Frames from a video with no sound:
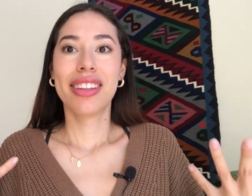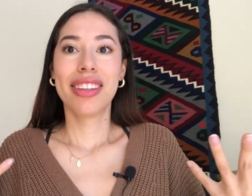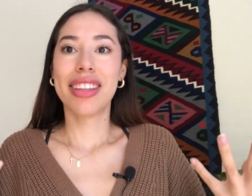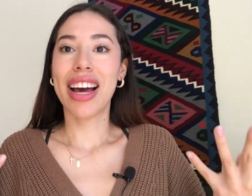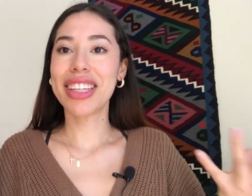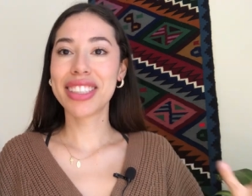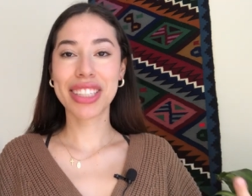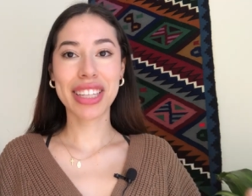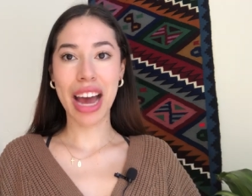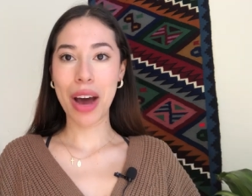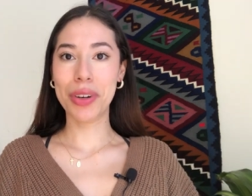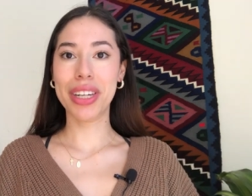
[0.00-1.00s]
that's just
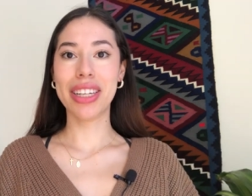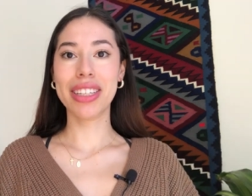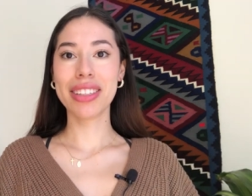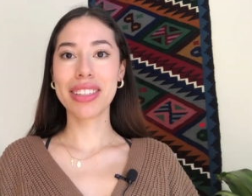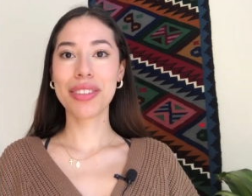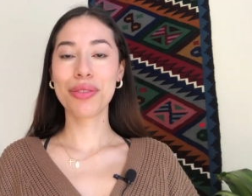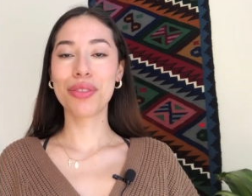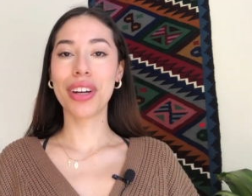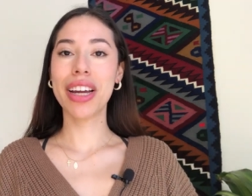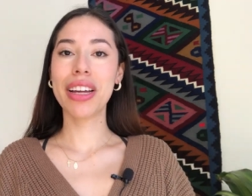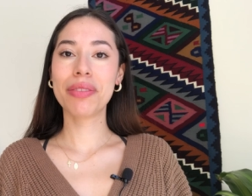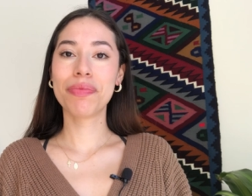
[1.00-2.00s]
how it is,
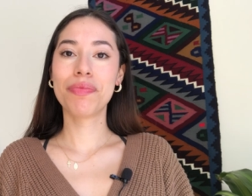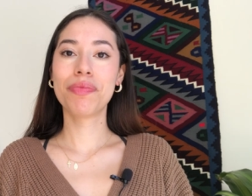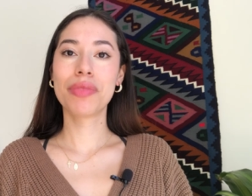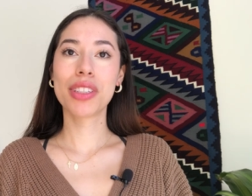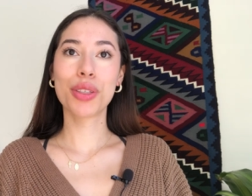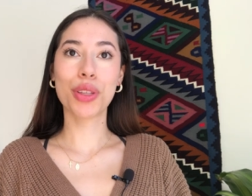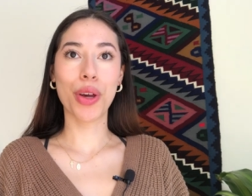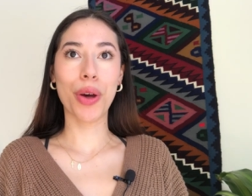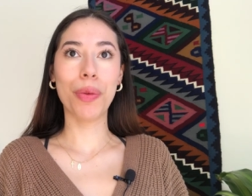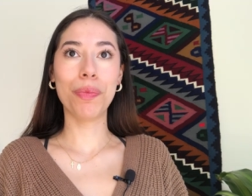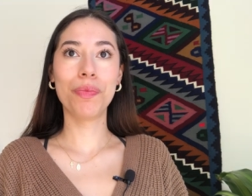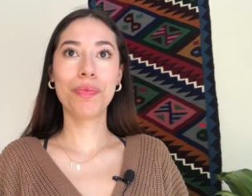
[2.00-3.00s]
right?
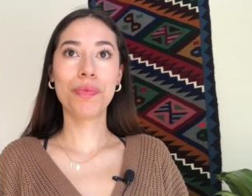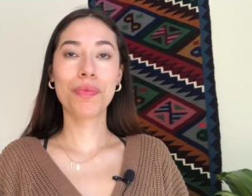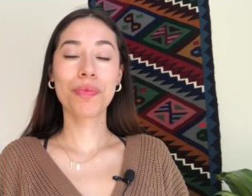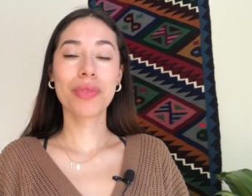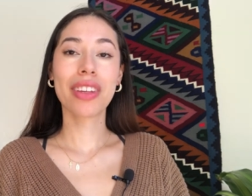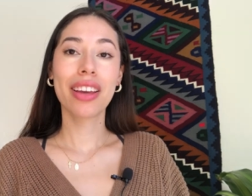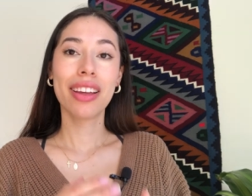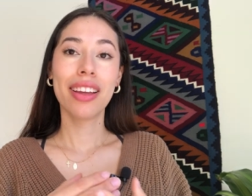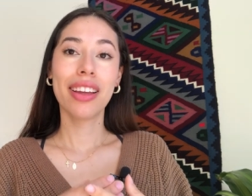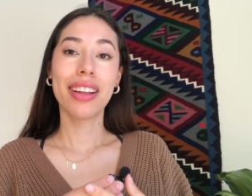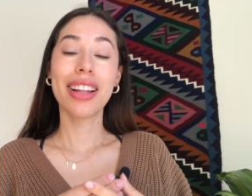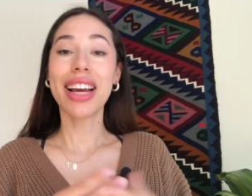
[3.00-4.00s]
So,
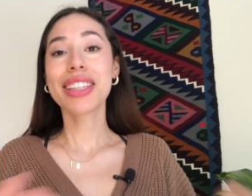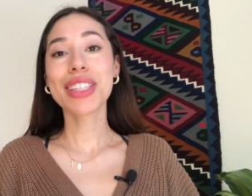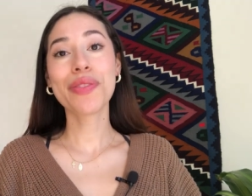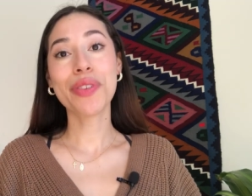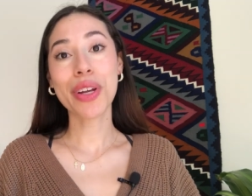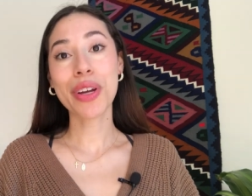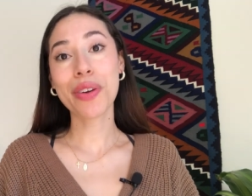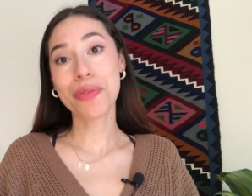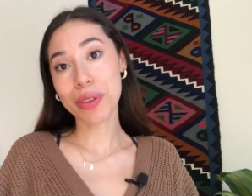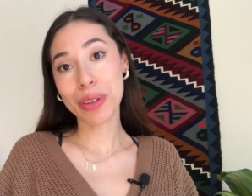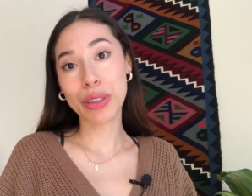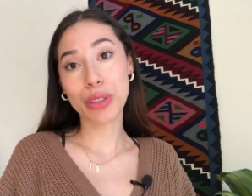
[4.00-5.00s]
like this video if
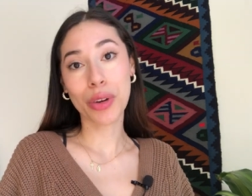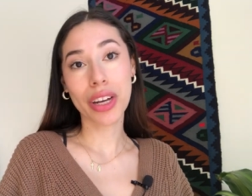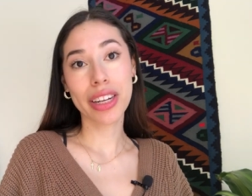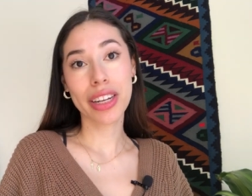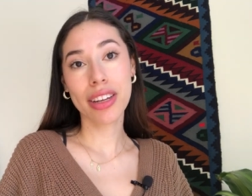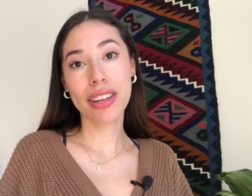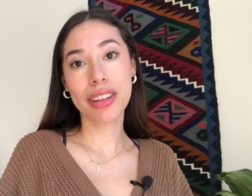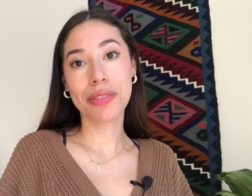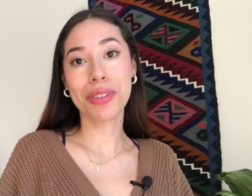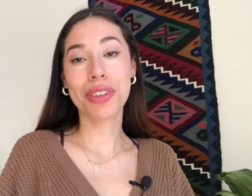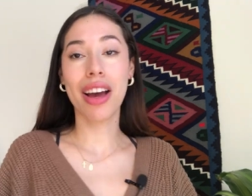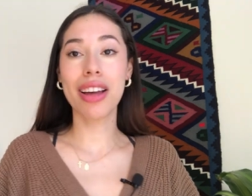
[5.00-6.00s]
you enjoyed it,
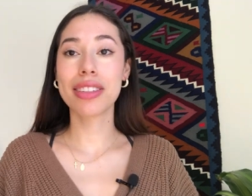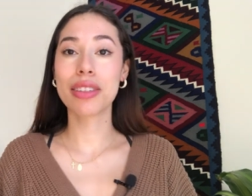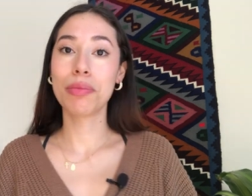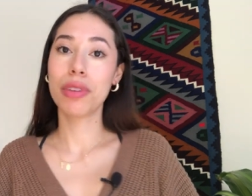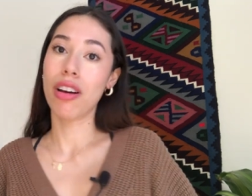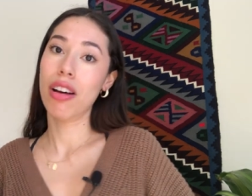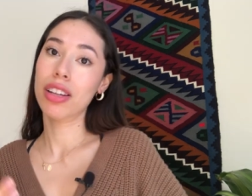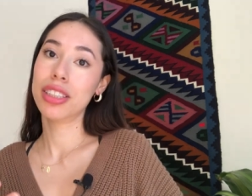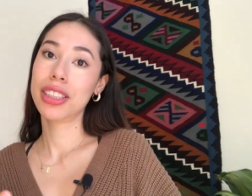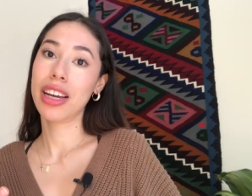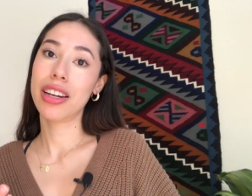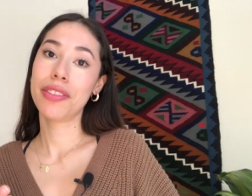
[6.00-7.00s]
if you got some
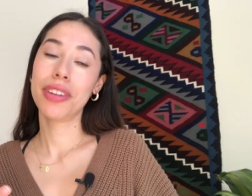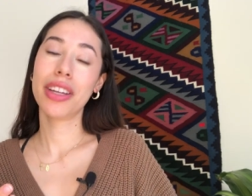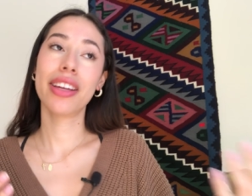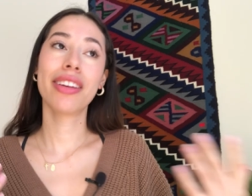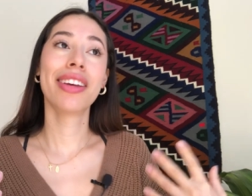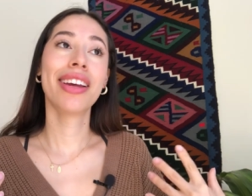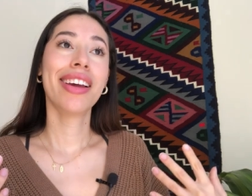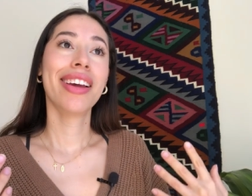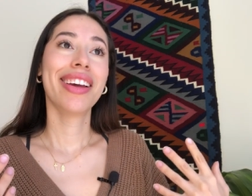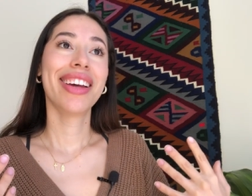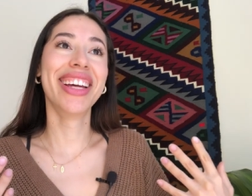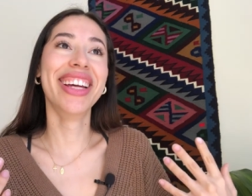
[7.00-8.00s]
knowledge out of it.
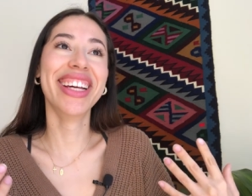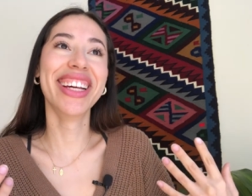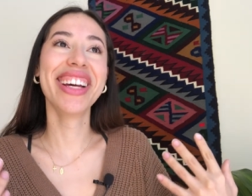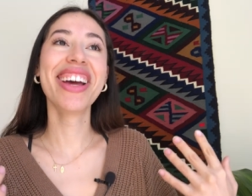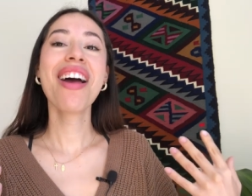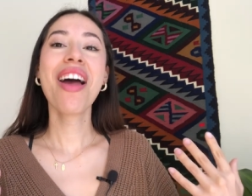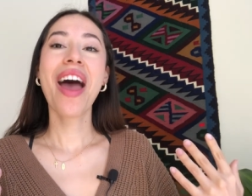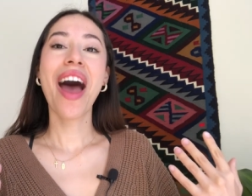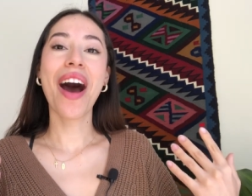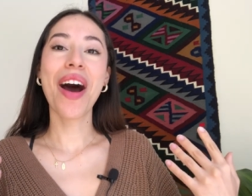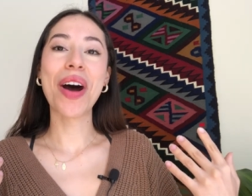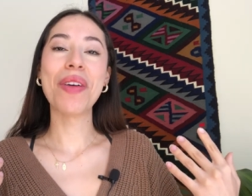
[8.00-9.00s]

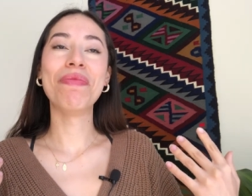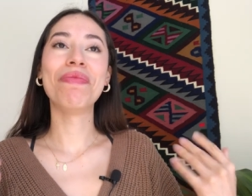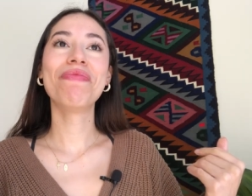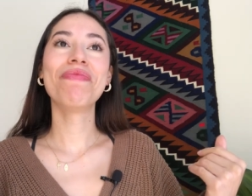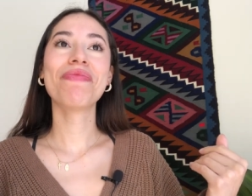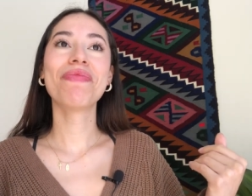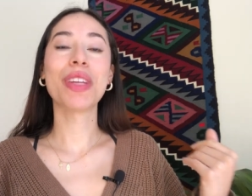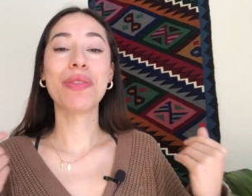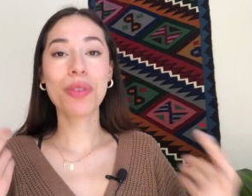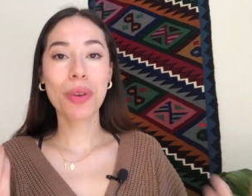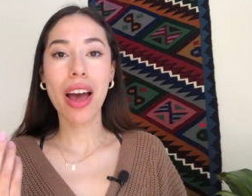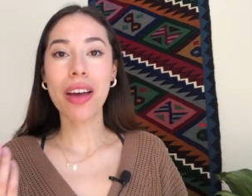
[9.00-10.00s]
um,
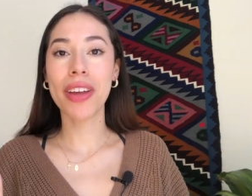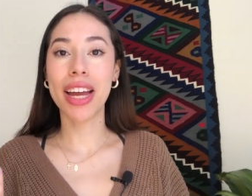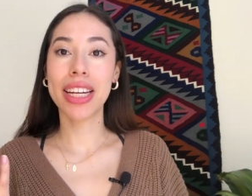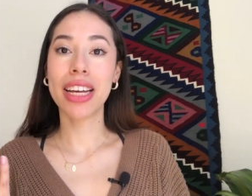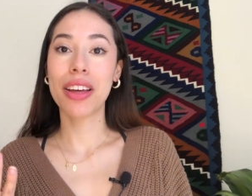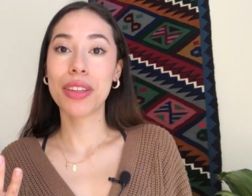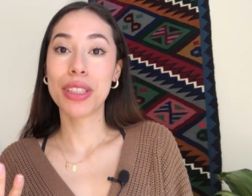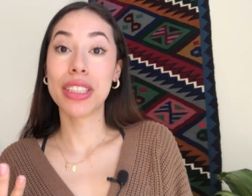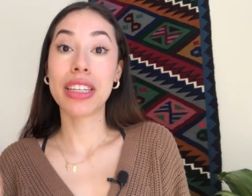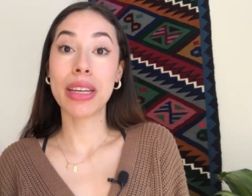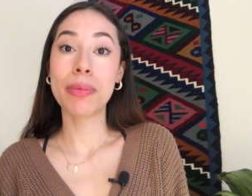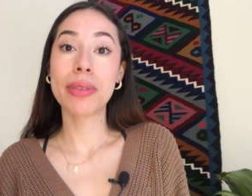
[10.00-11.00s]
if you have any other
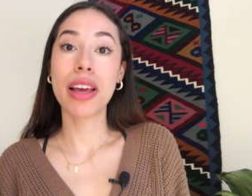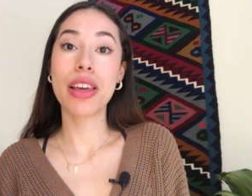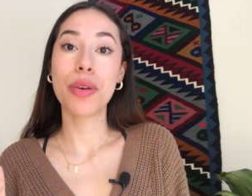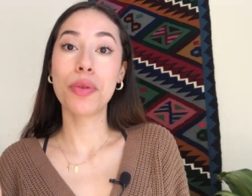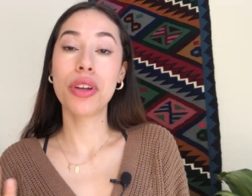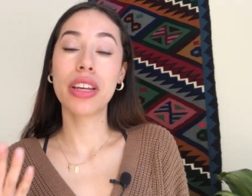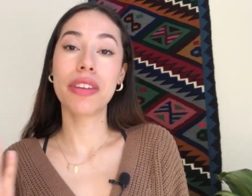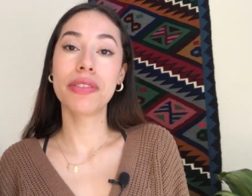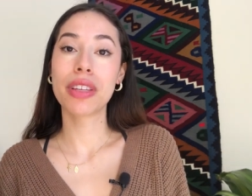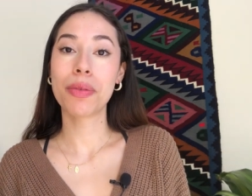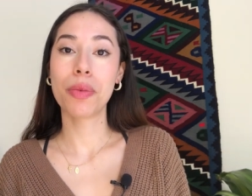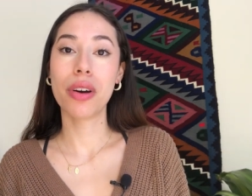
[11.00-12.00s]
tips that you would give
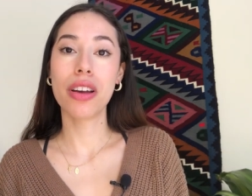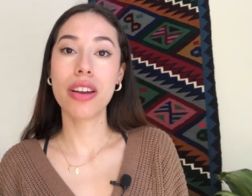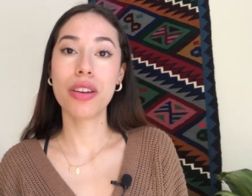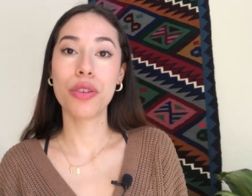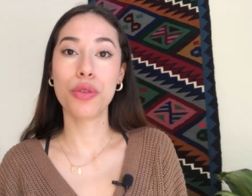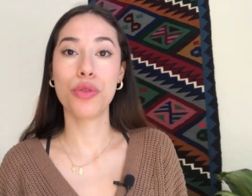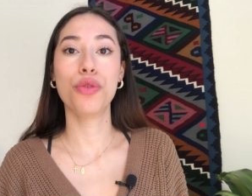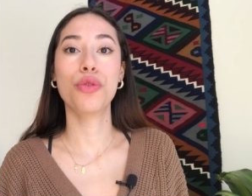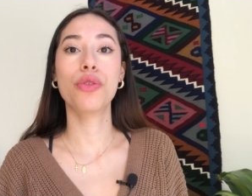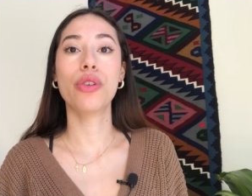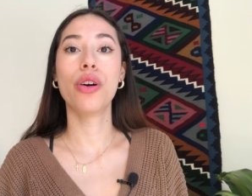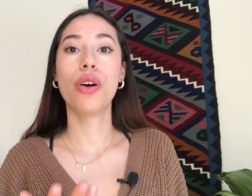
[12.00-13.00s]
someone who